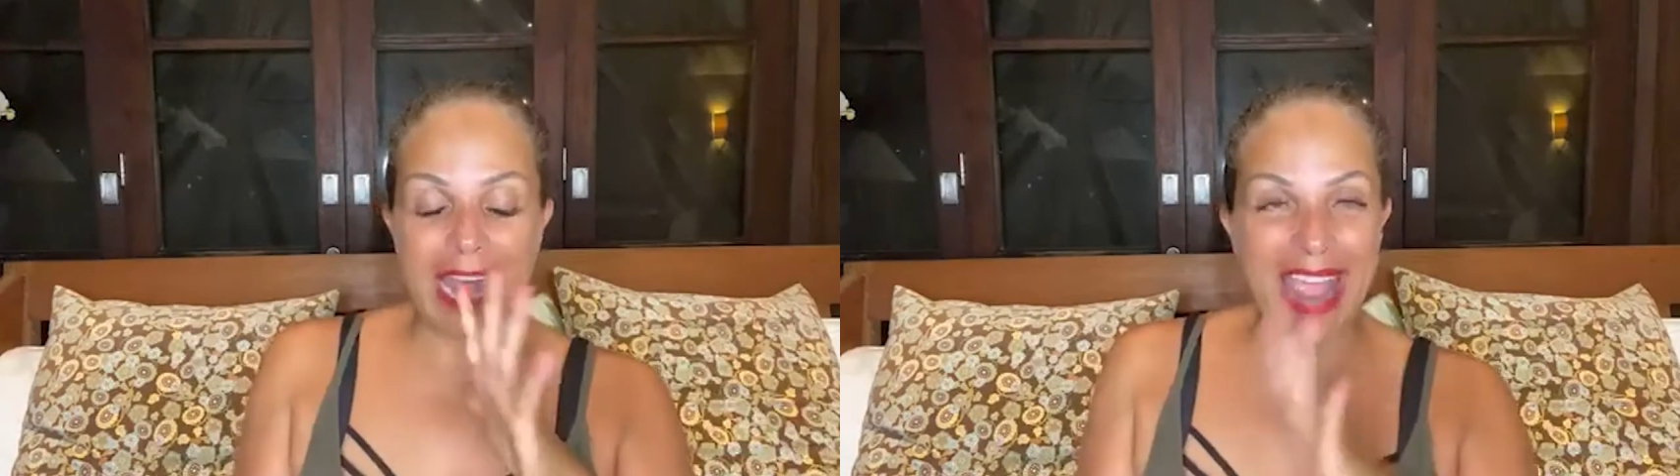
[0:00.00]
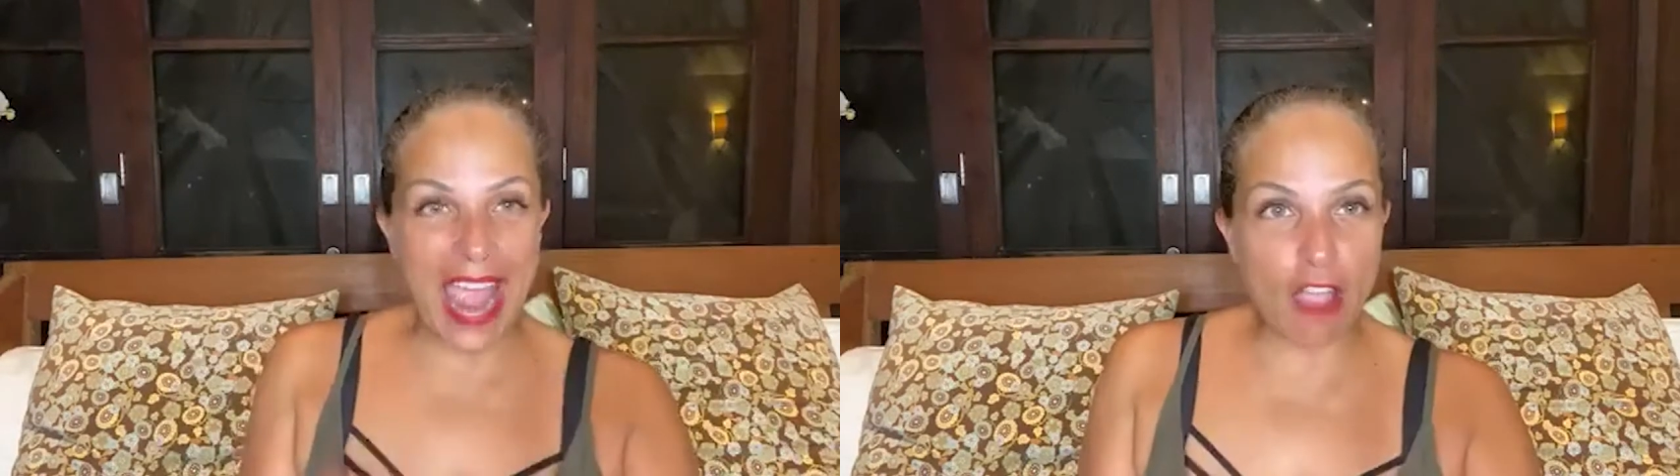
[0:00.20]

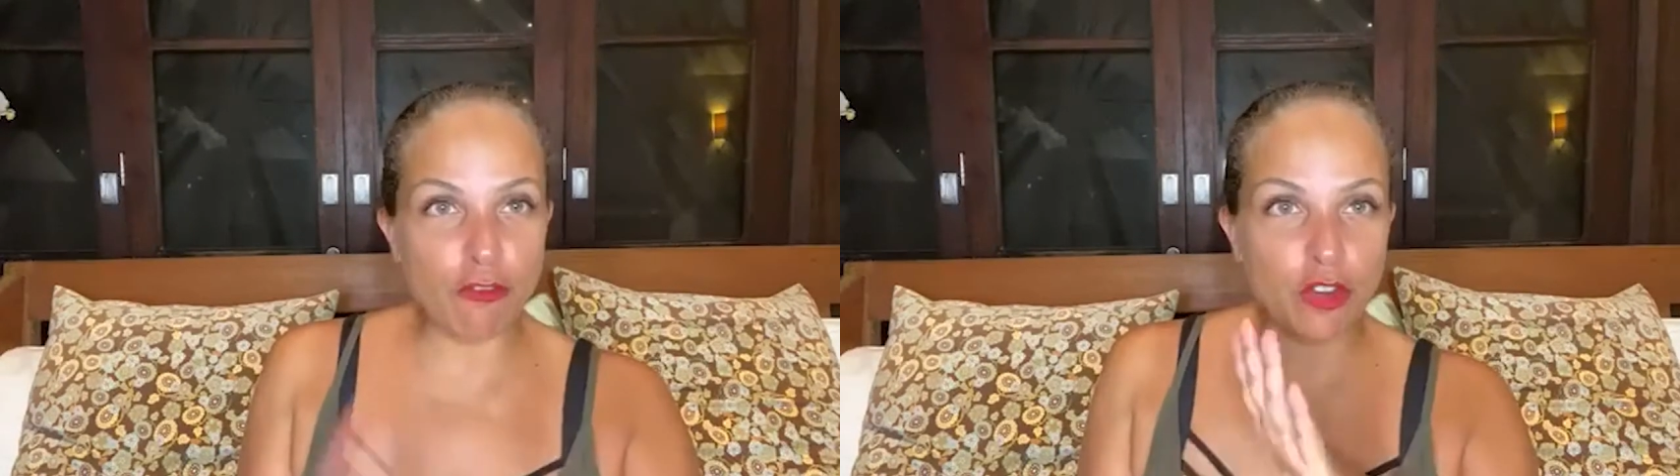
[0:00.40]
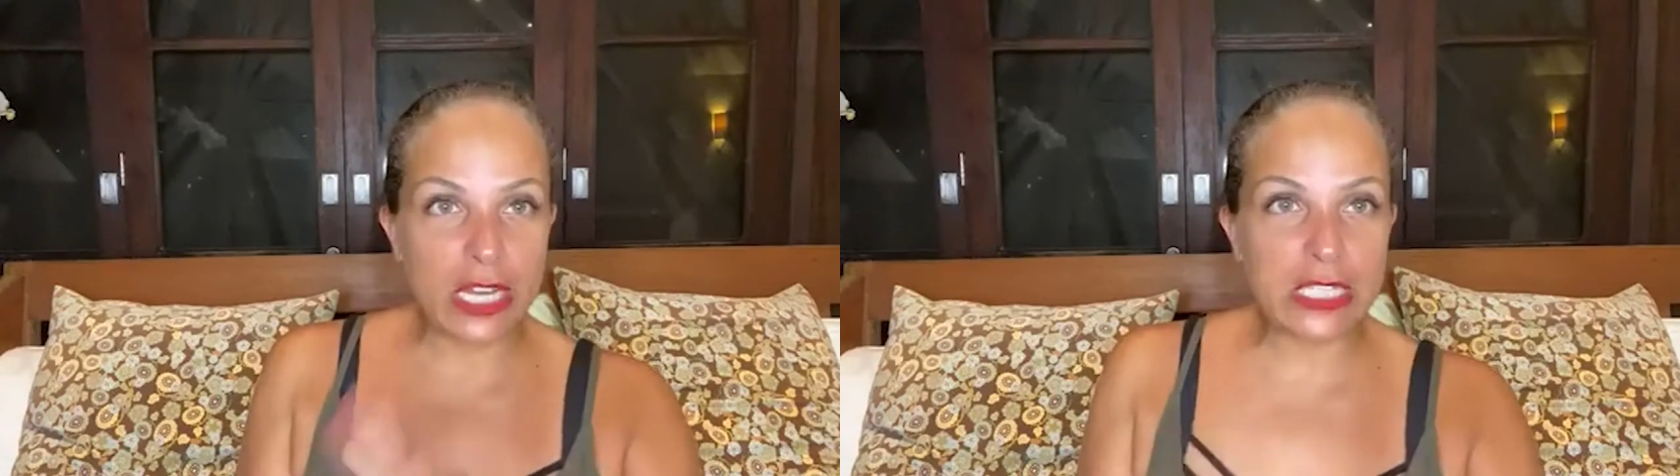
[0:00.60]
and
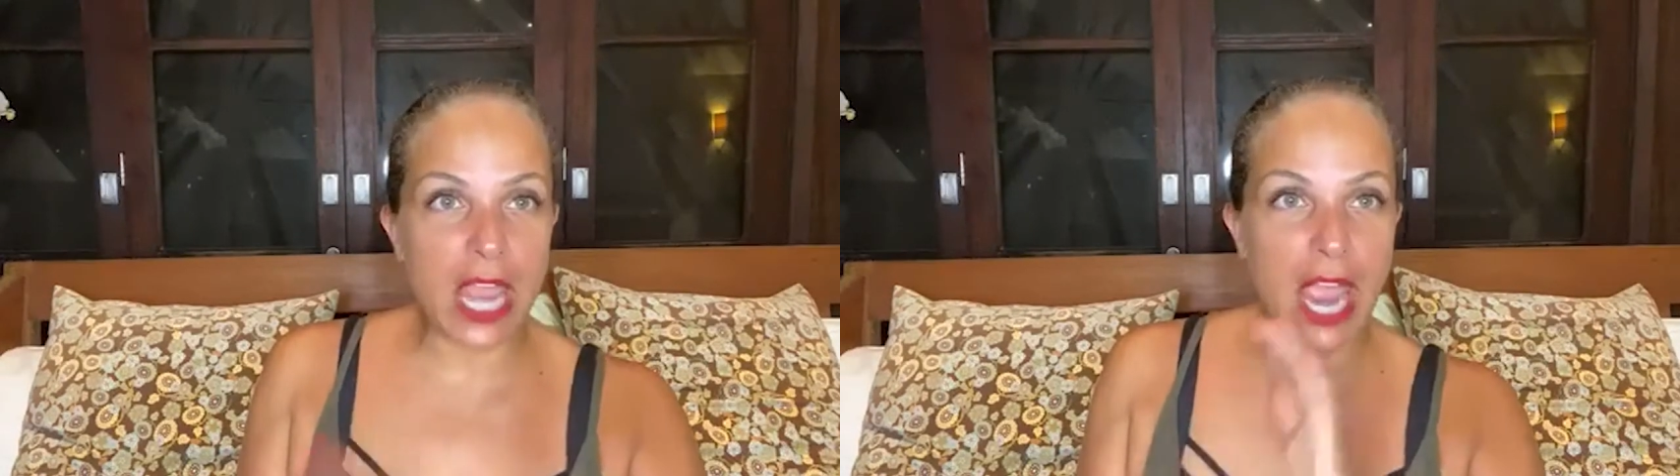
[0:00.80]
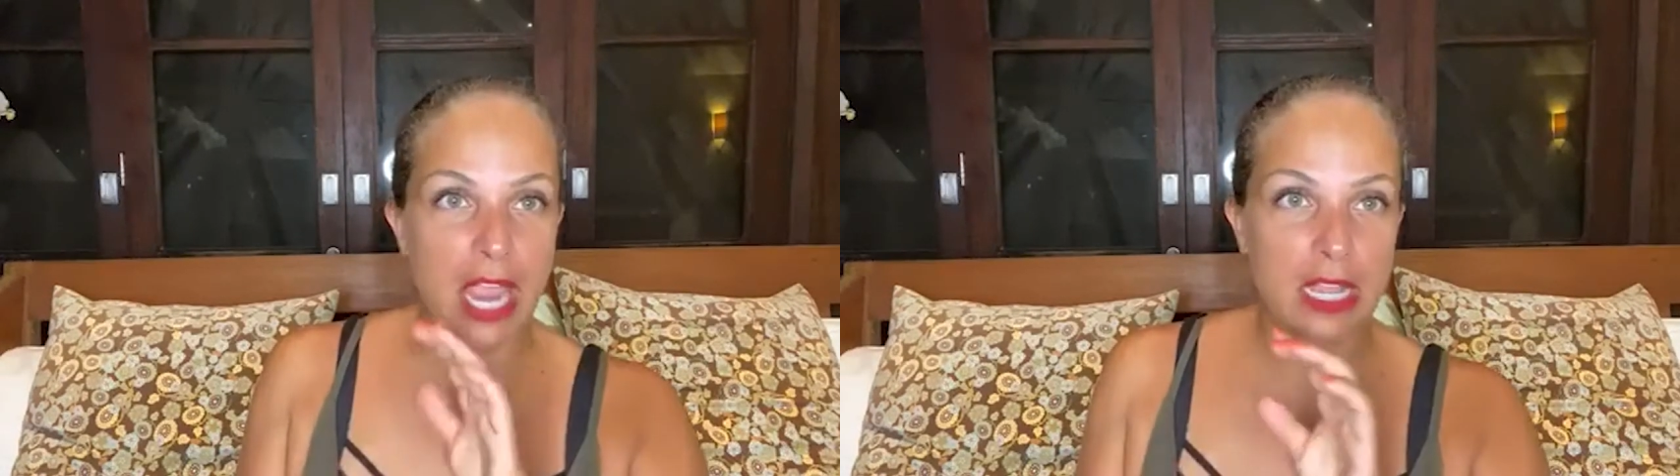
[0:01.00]
every
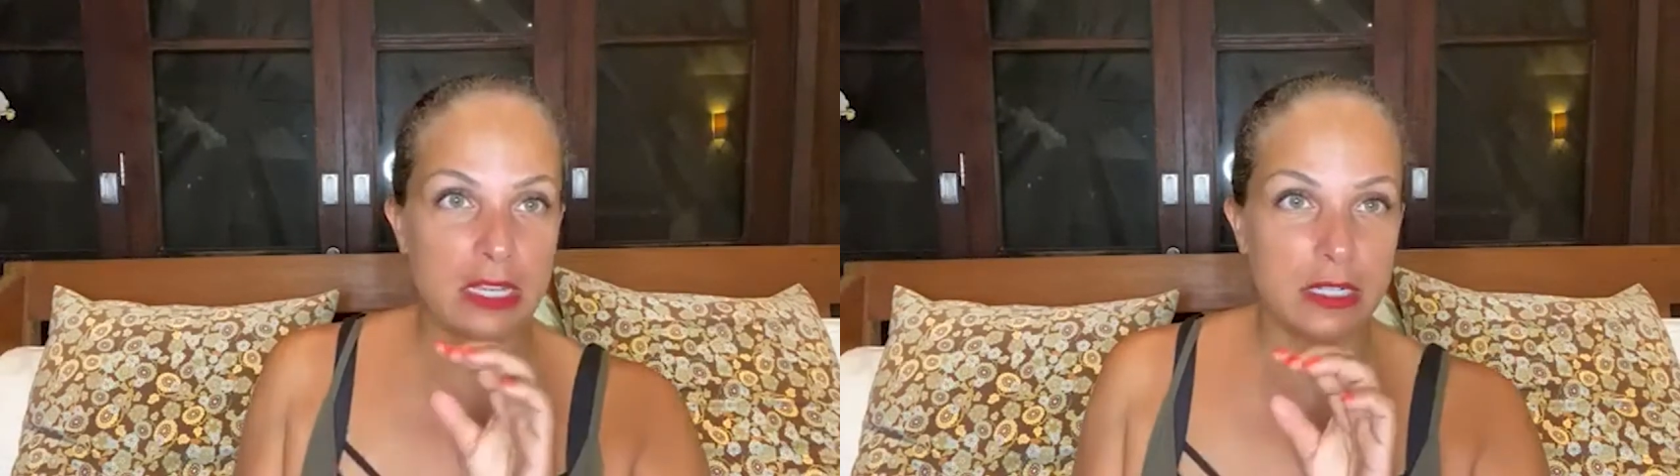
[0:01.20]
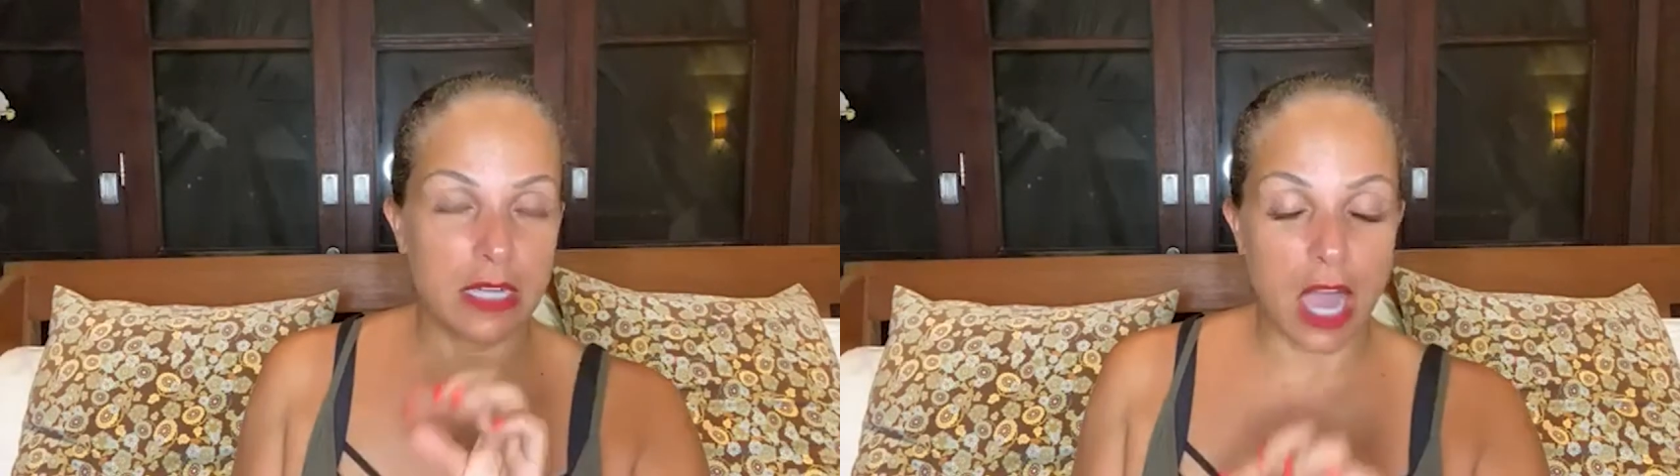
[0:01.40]
day
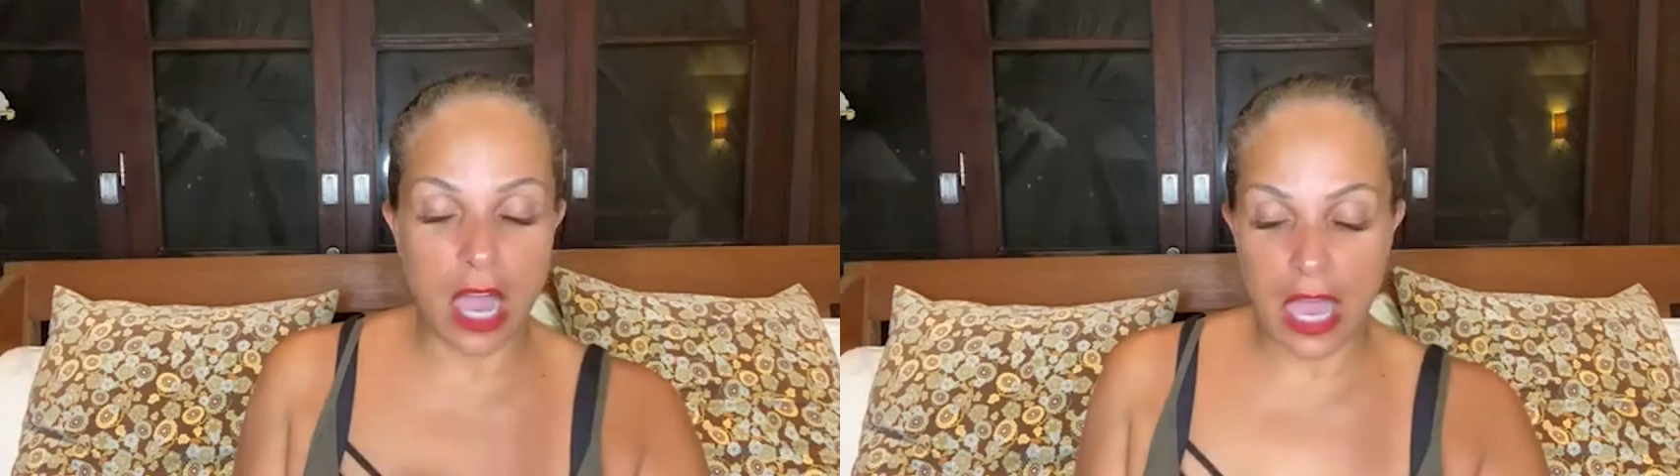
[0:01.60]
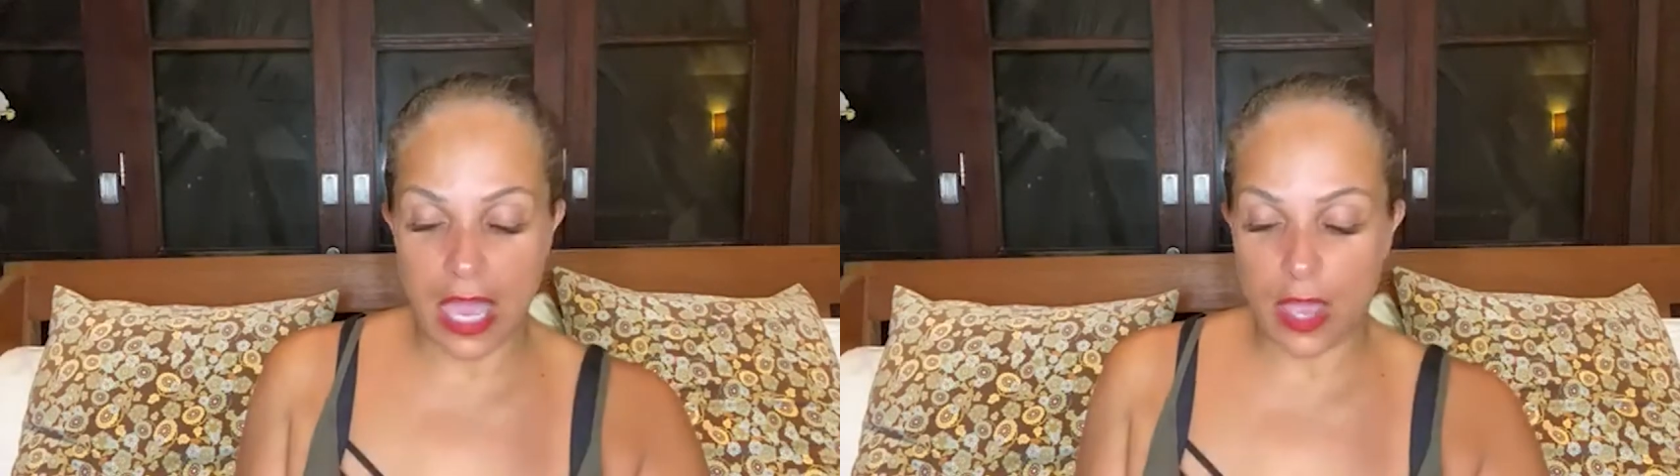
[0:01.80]

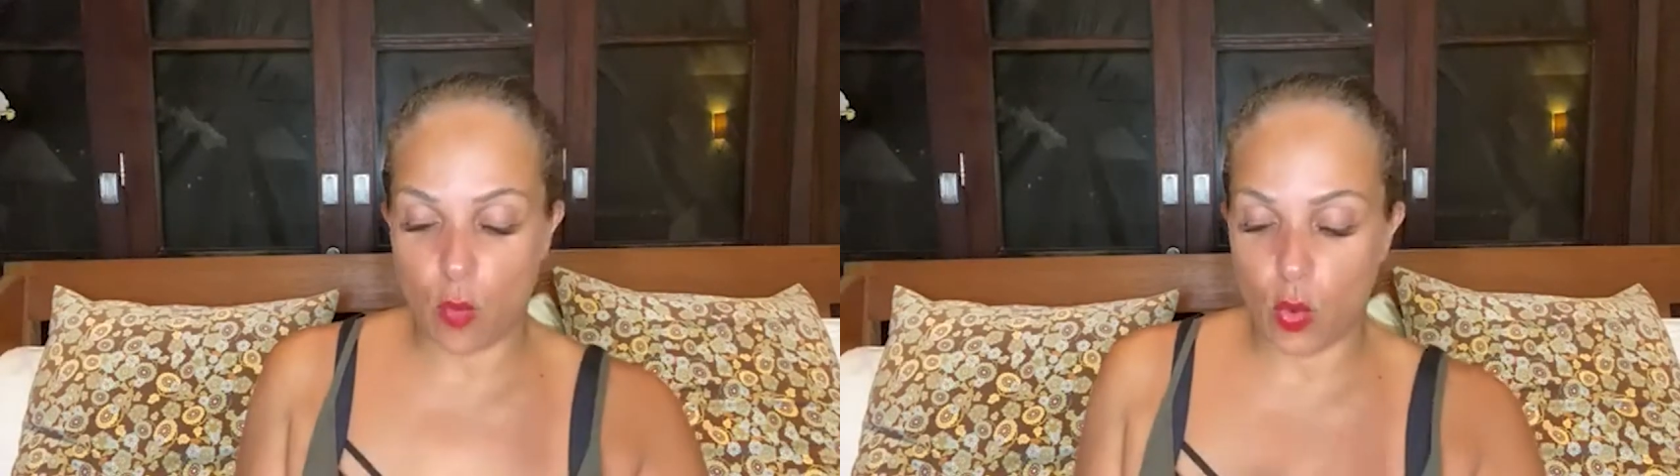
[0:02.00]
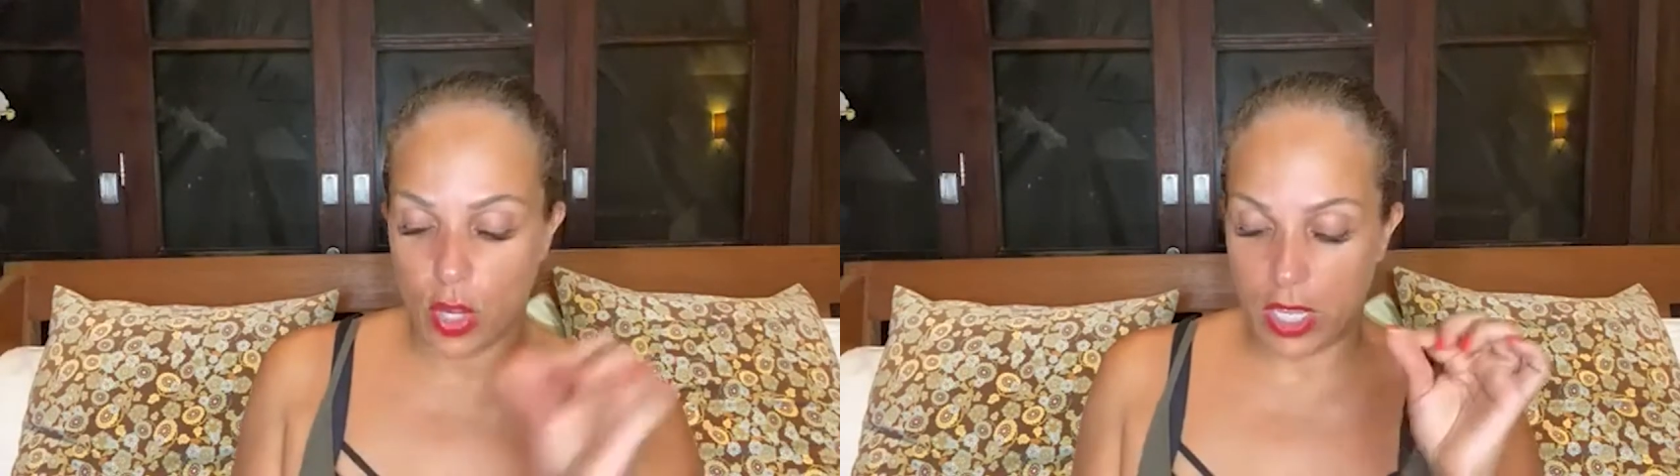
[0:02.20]
as